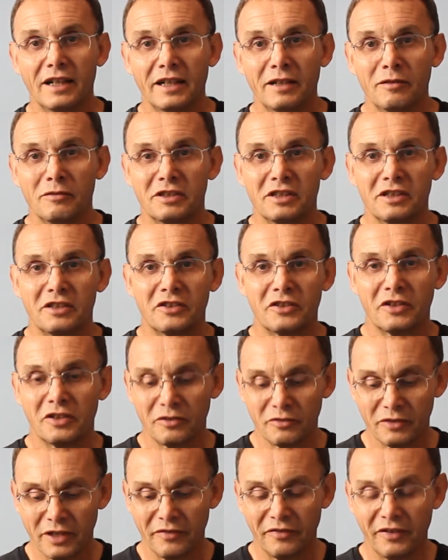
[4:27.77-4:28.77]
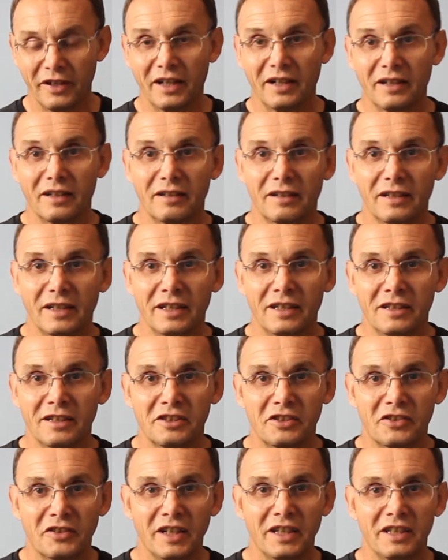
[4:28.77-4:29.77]
He was a terrific
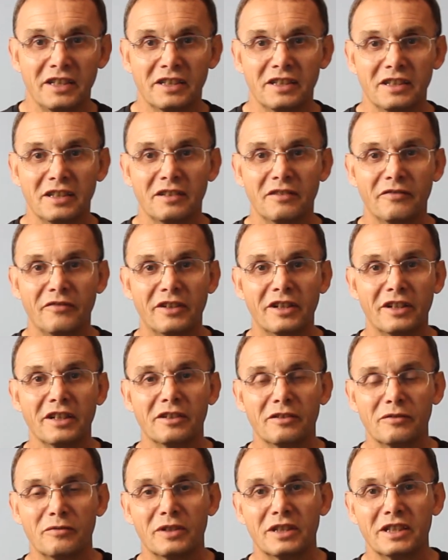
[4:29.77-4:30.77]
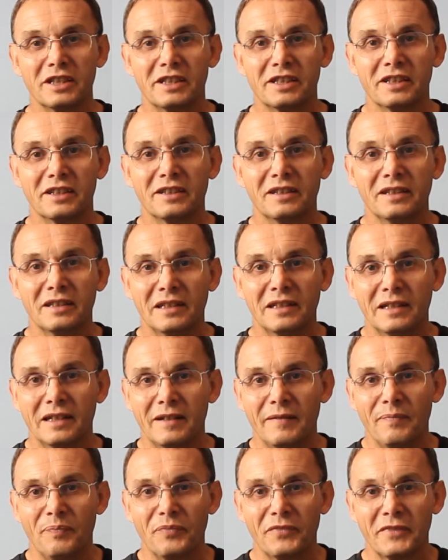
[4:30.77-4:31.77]
illustrator, very good writer.
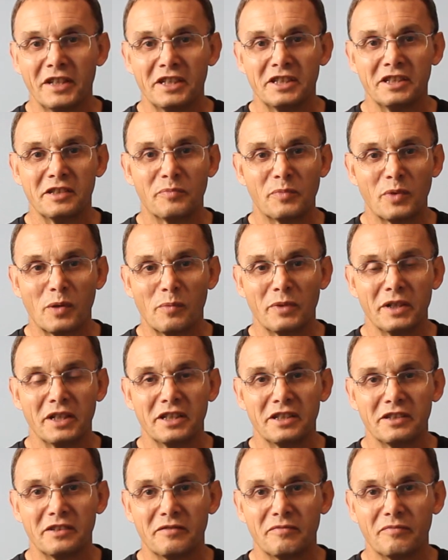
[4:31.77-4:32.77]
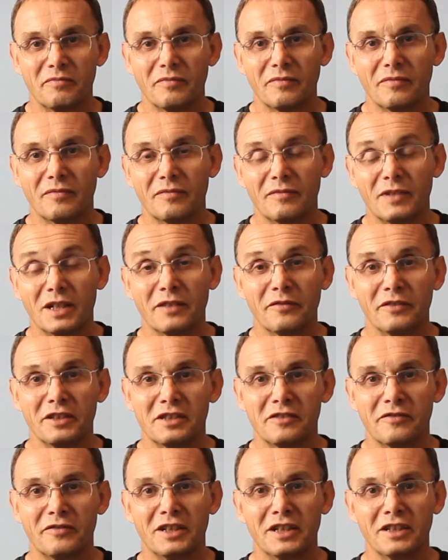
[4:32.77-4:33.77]
This is probably one of
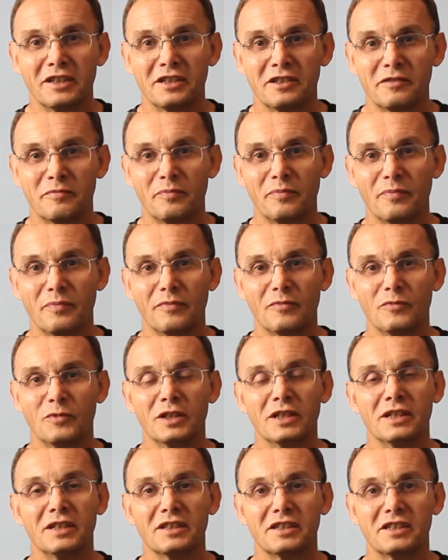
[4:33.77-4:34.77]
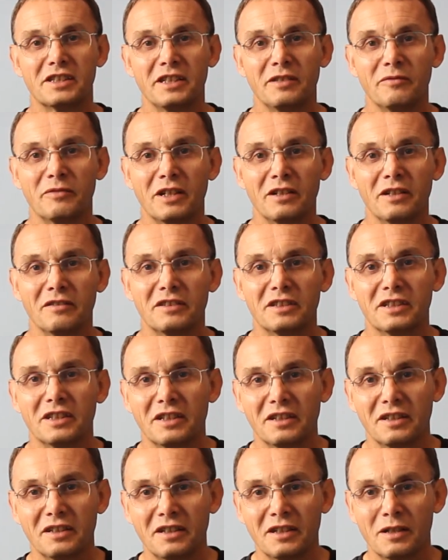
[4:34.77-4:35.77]
his finest works. He wrote
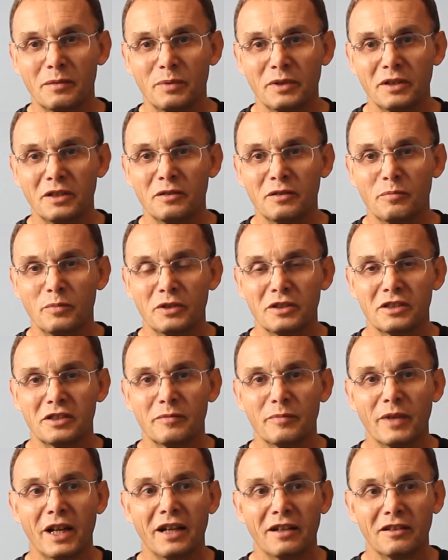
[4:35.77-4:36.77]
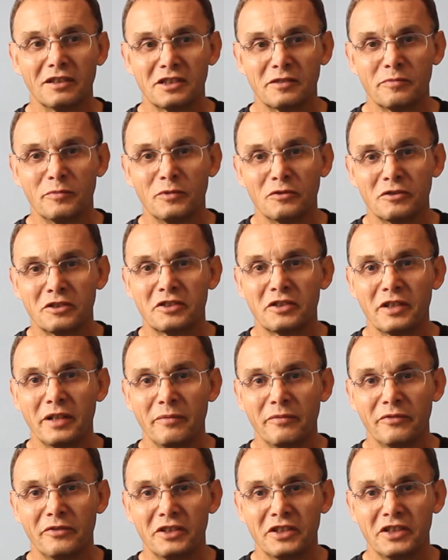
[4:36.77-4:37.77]
a couple of good books about small
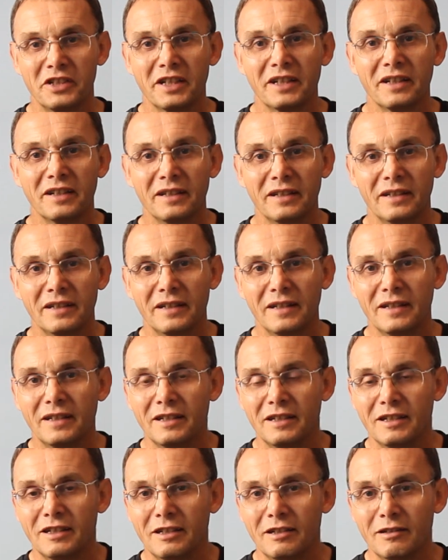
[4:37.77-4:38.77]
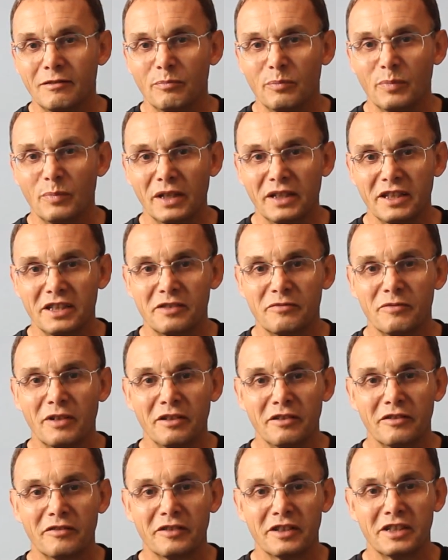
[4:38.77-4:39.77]
stream fishing, but this
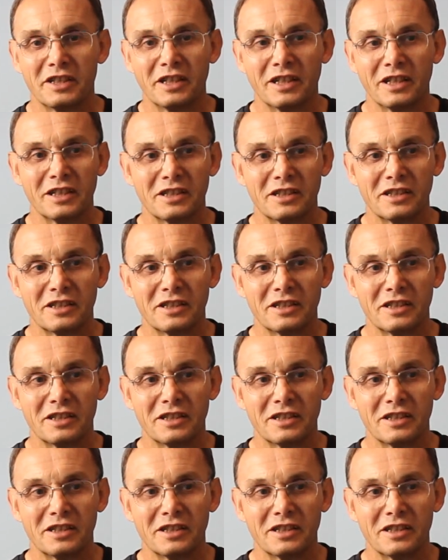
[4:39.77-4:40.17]
roach fishing